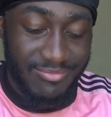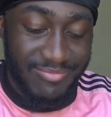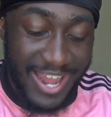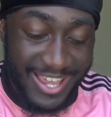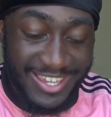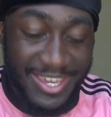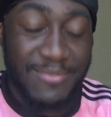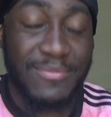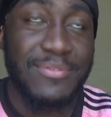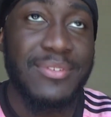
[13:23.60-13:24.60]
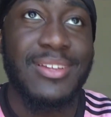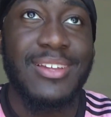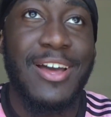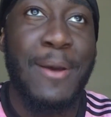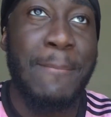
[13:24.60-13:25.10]
like give
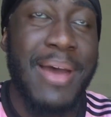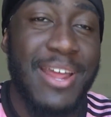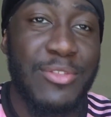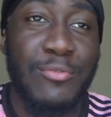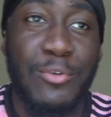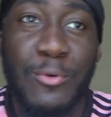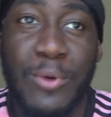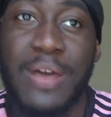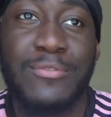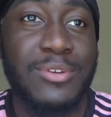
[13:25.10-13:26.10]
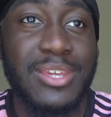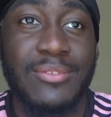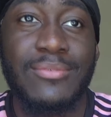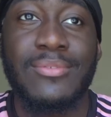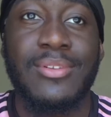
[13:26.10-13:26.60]
a man the wrong wife or
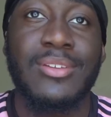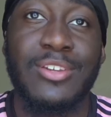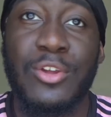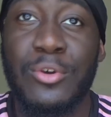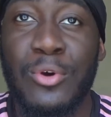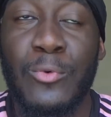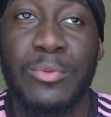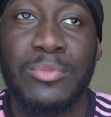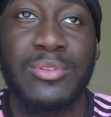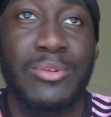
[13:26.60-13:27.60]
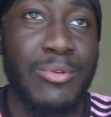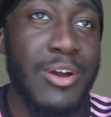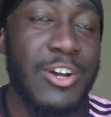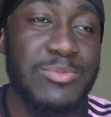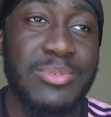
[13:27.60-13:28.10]
give, you know, a woman the wrong
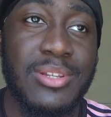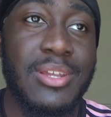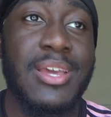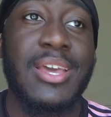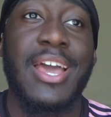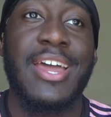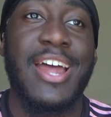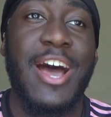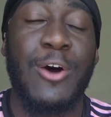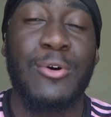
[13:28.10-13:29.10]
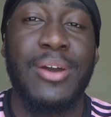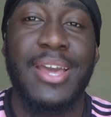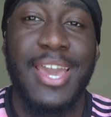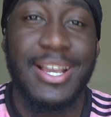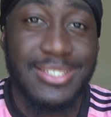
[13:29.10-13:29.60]
husband, and how
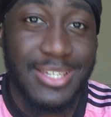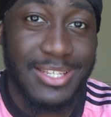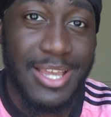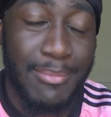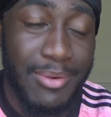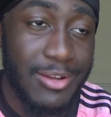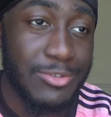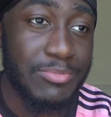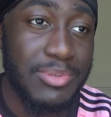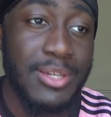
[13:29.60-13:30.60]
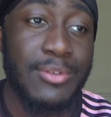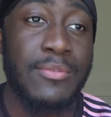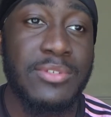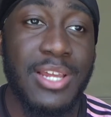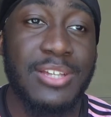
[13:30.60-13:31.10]
hectic that marriage would be. And
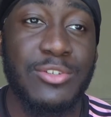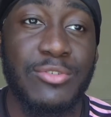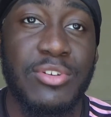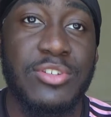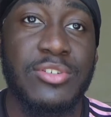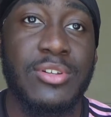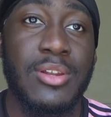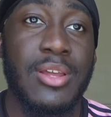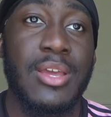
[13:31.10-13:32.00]
obviously as a Christian,